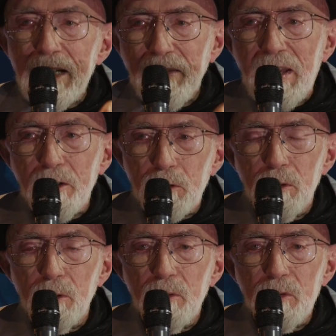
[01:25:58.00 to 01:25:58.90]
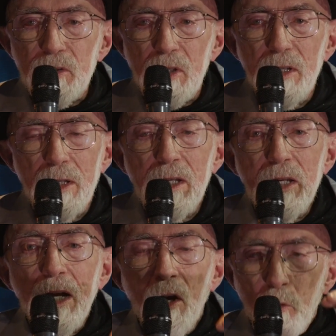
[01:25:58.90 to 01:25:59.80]
on that cruise
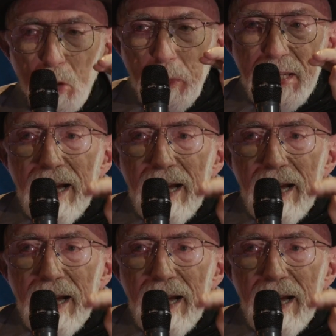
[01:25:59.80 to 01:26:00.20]
would be